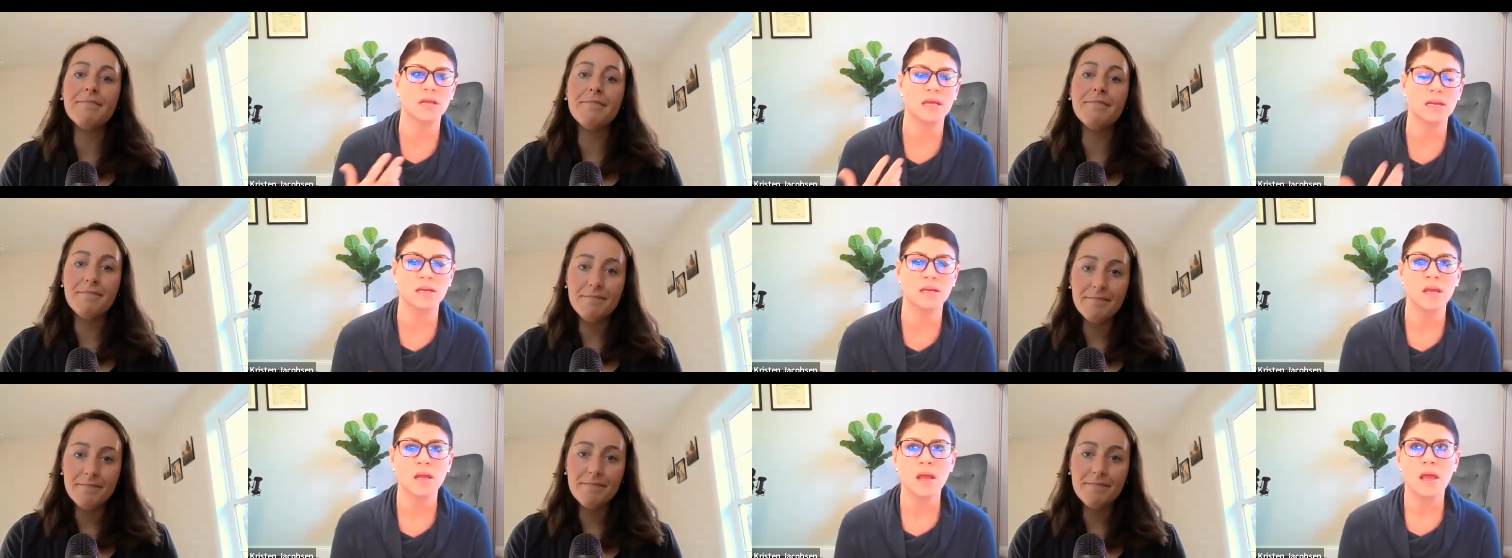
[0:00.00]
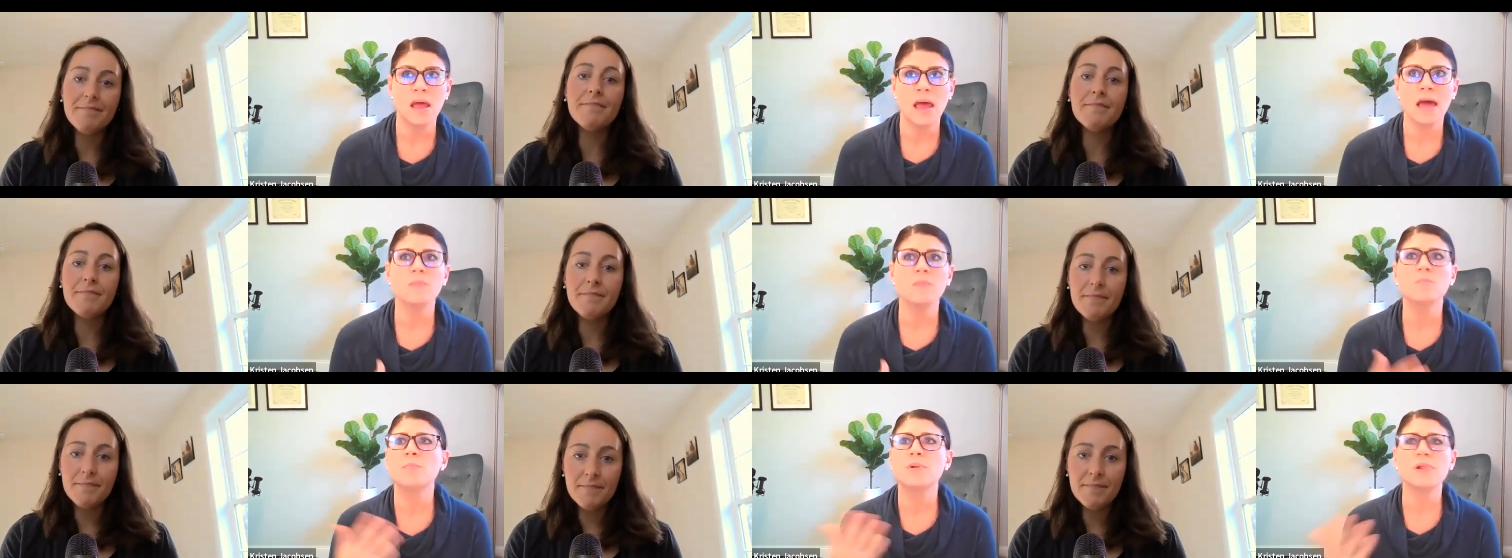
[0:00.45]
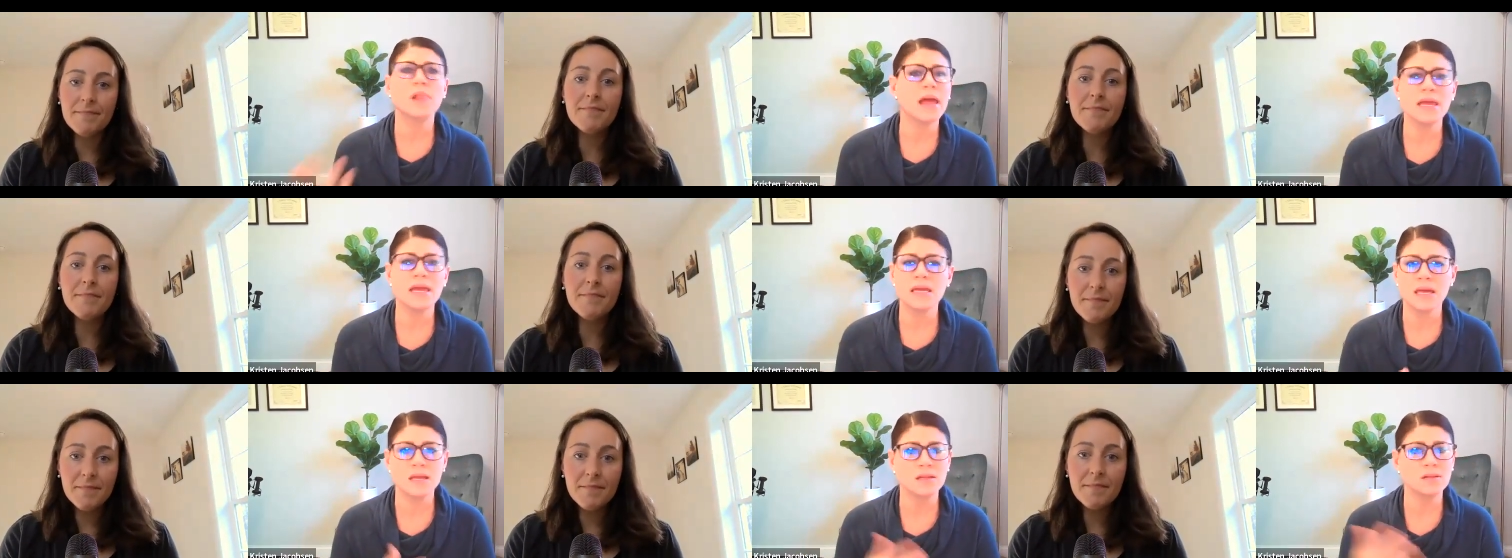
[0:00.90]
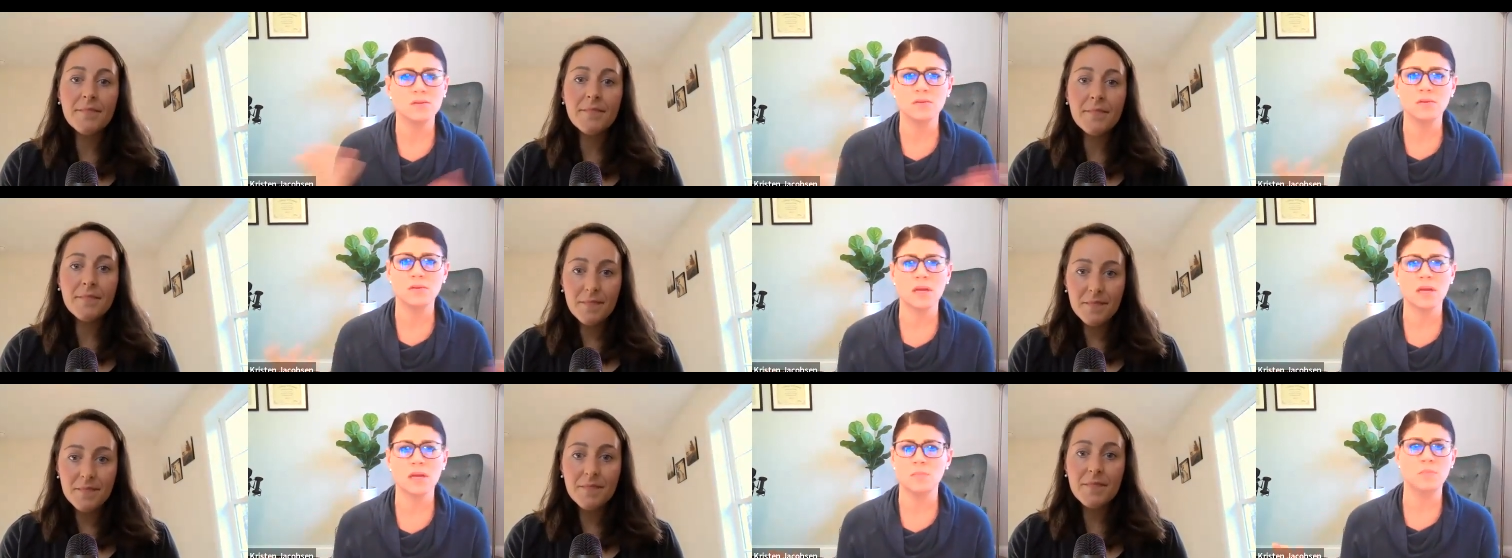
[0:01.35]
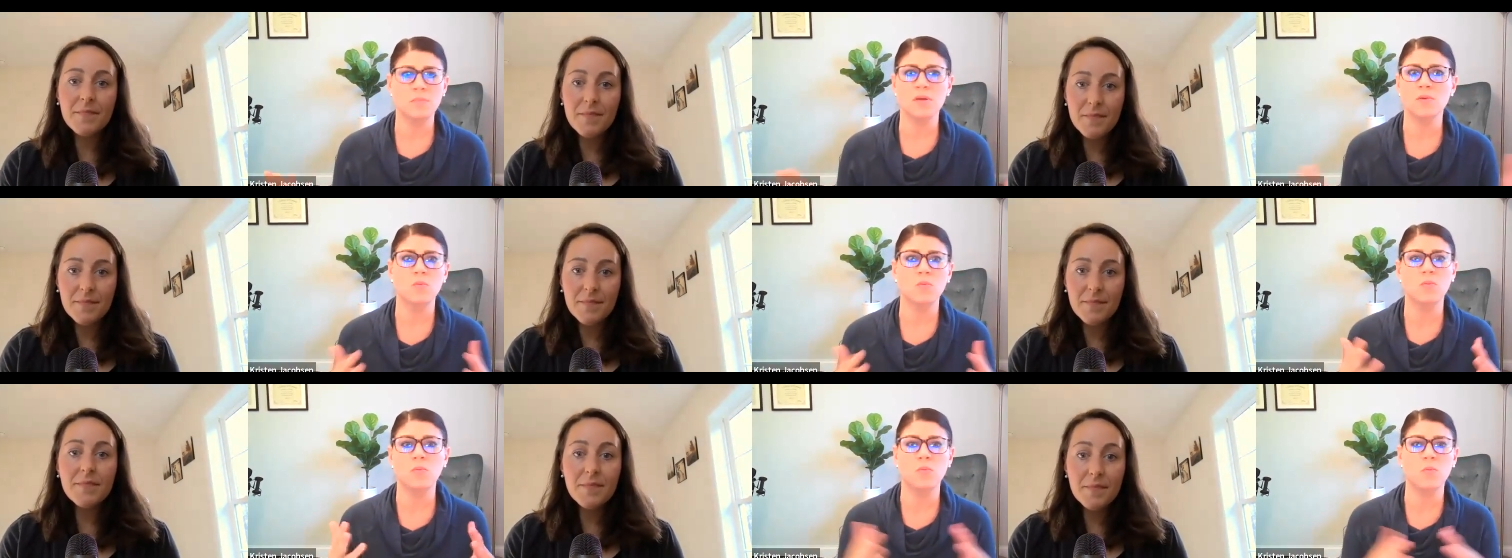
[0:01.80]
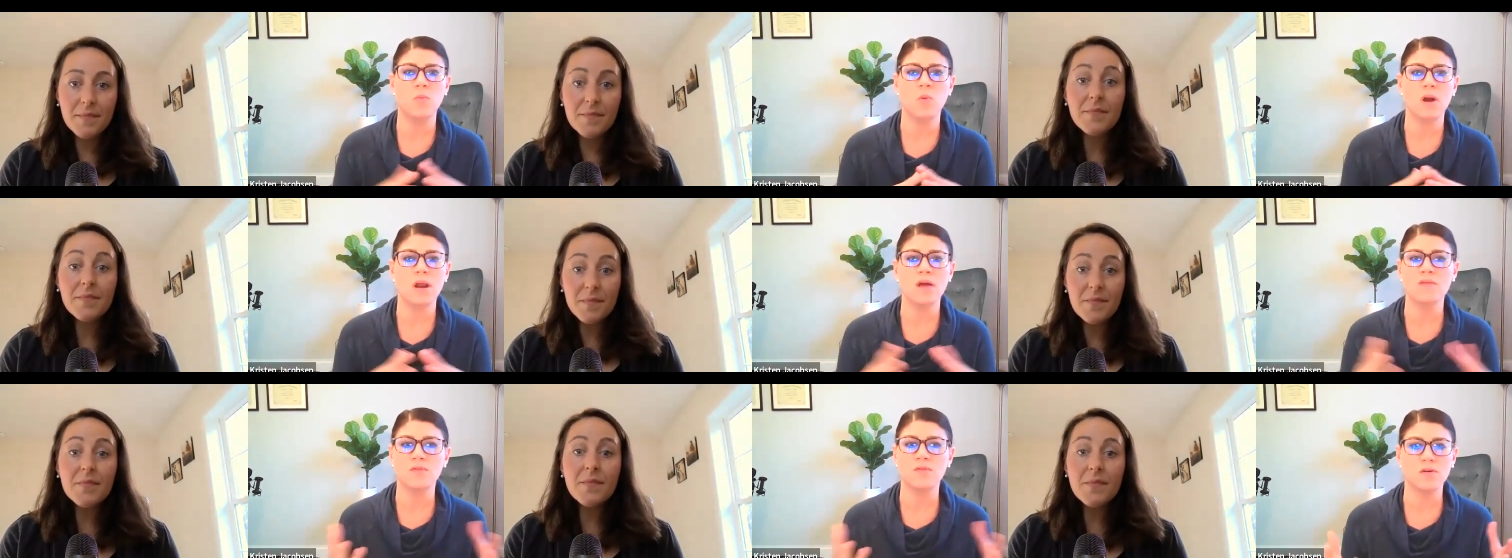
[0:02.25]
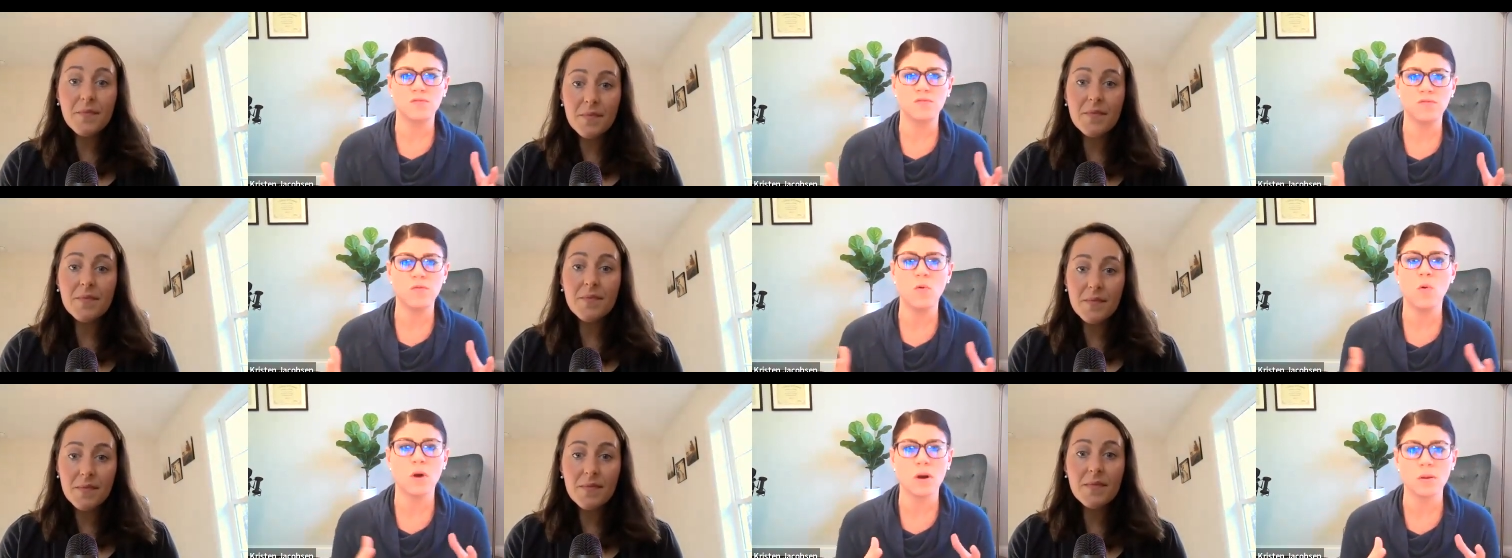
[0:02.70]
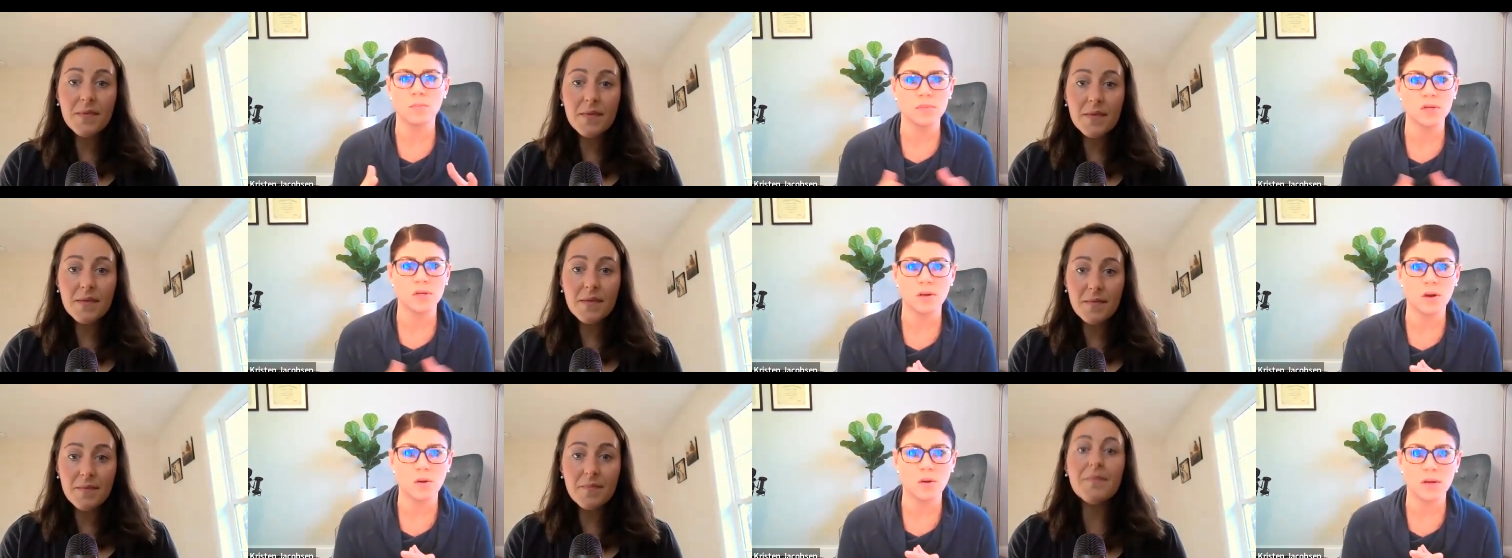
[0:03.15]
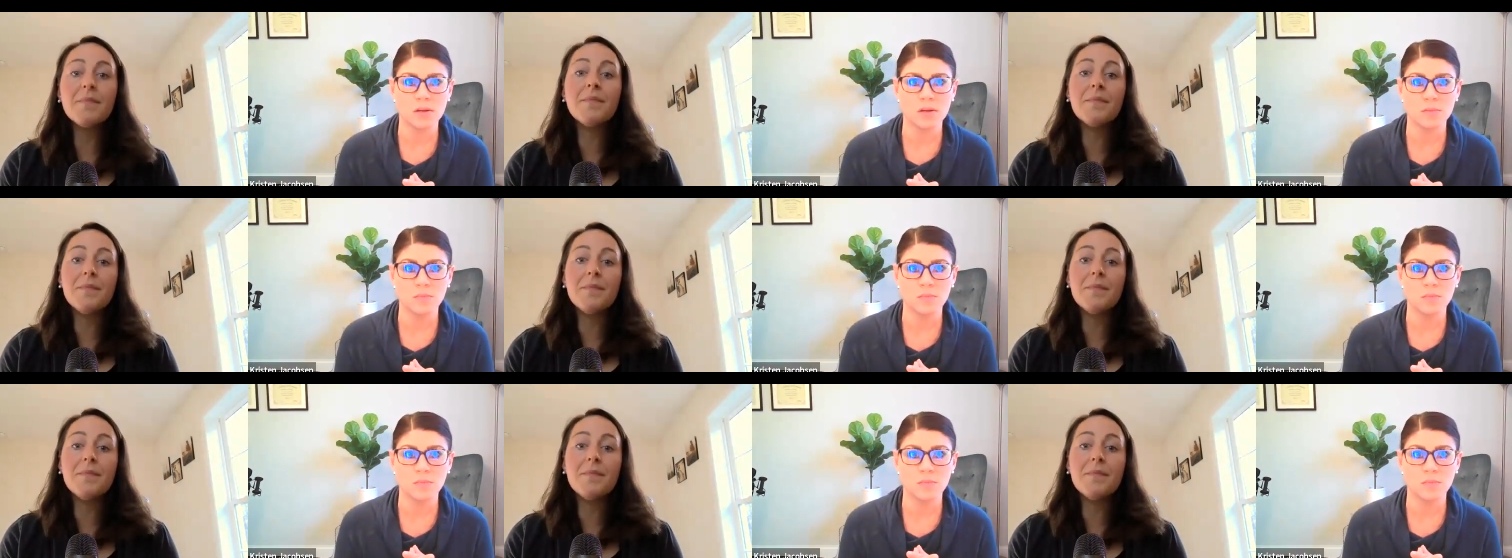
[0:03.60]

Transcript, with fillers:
Speaker 1: and and play can can be whatever form you know it